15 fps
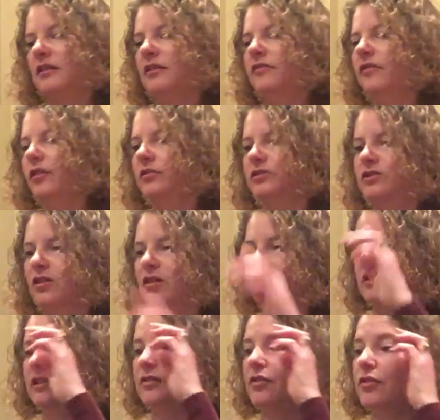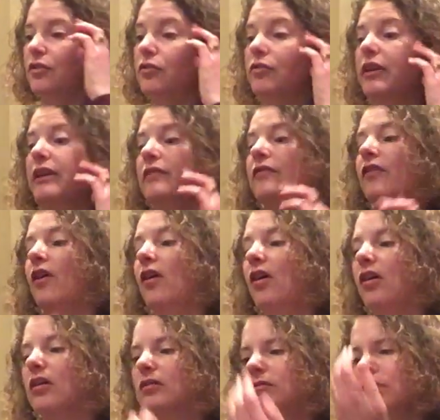Folks called it the Great
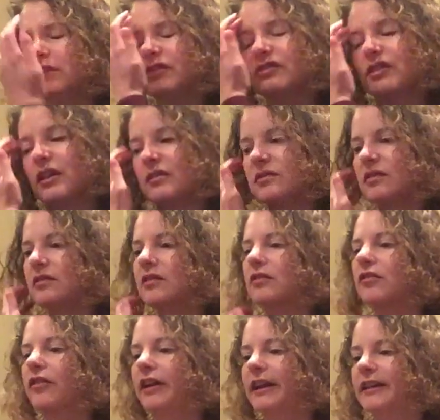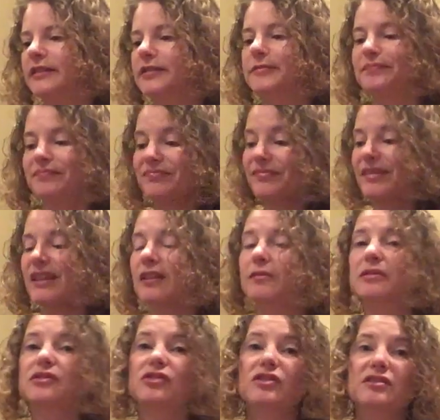Fall, which sounds a little grand. It
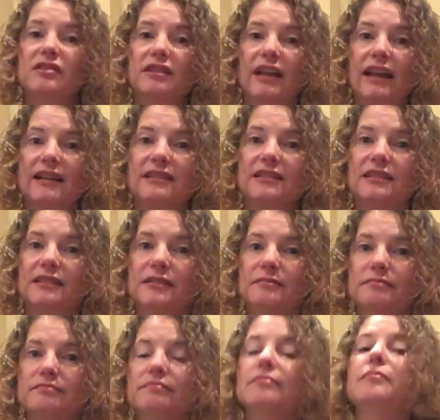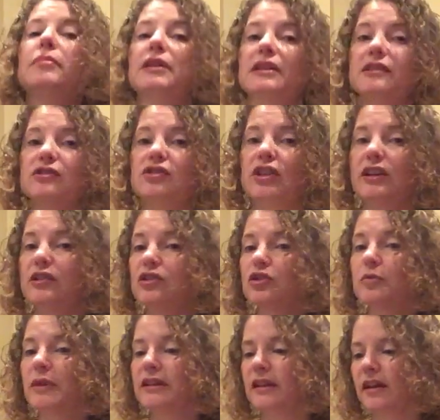was just an accident, but it changed
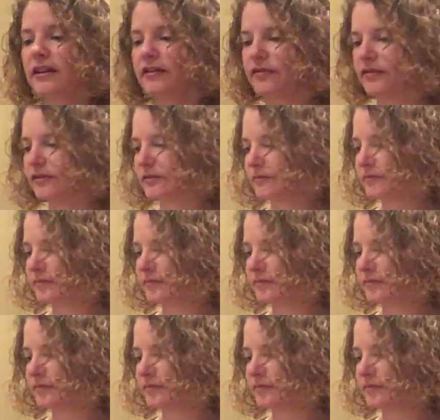my life.